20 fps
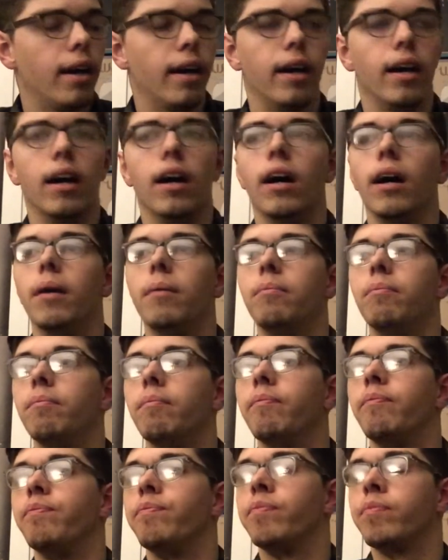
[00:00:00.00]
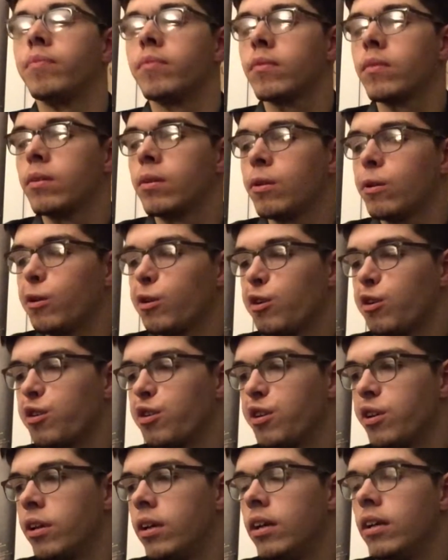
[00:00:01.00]
What am
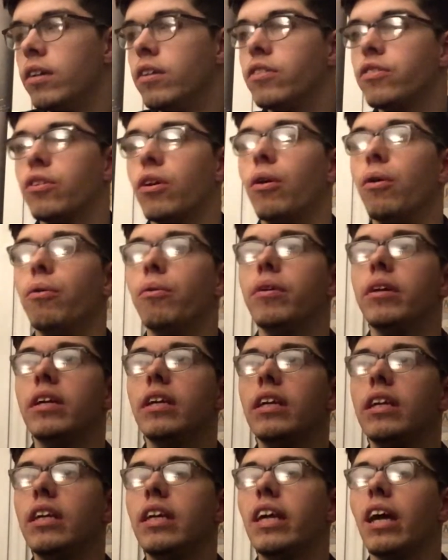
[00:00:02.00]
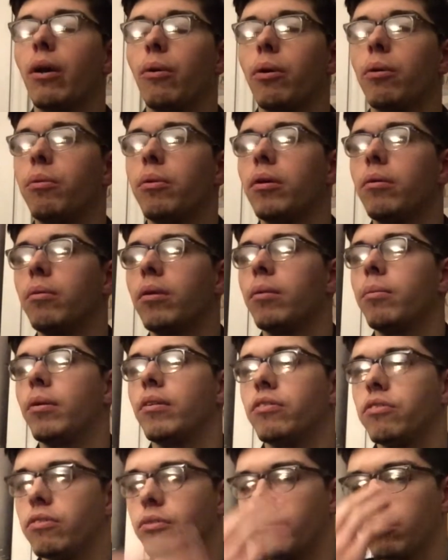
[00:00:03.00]
I
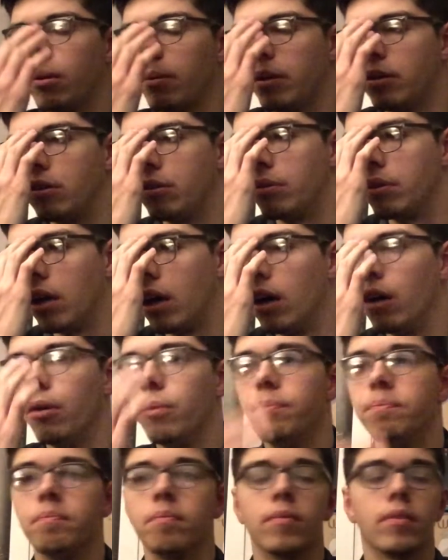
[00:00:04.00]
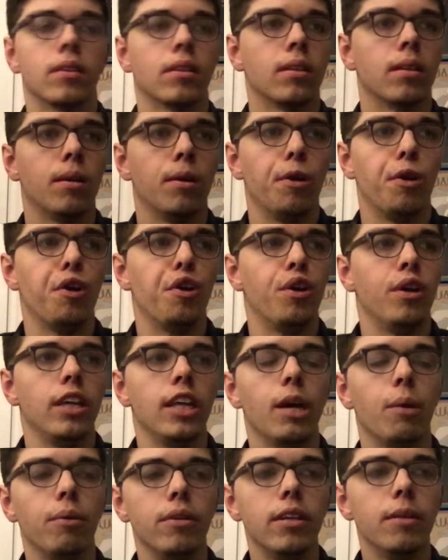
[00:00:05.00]
doing? Oh,
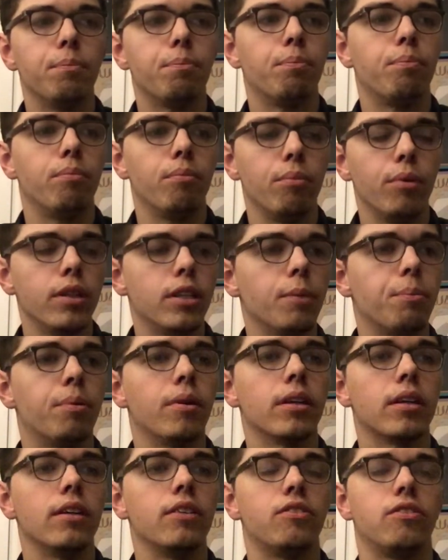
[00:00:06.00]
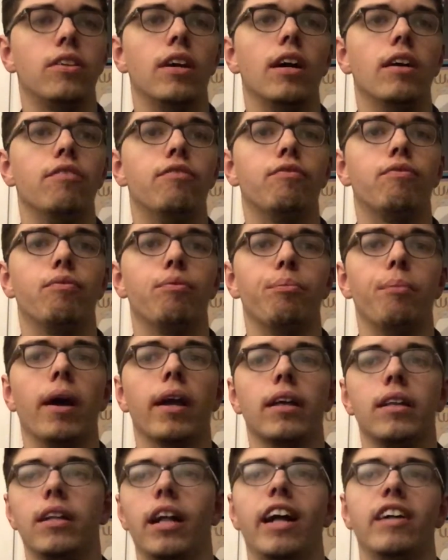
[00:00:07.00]
yeah, we did pretty good stuff. My
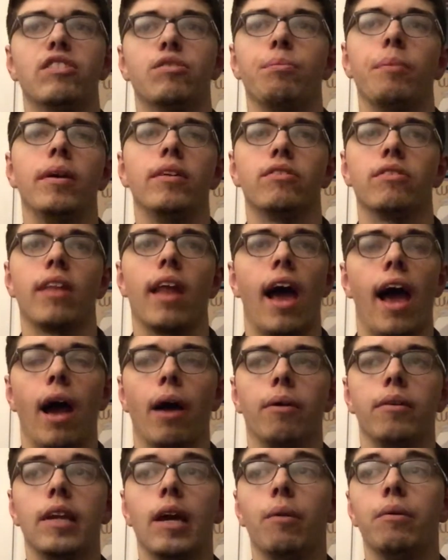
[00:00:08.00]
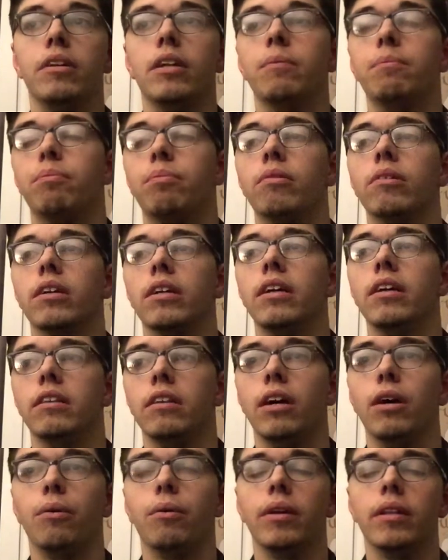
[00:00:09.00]
classmates and I. Yeah, we did pretty good,
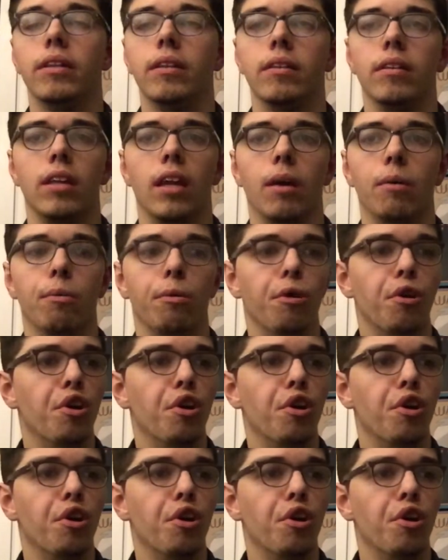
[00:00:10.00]
though. And you know,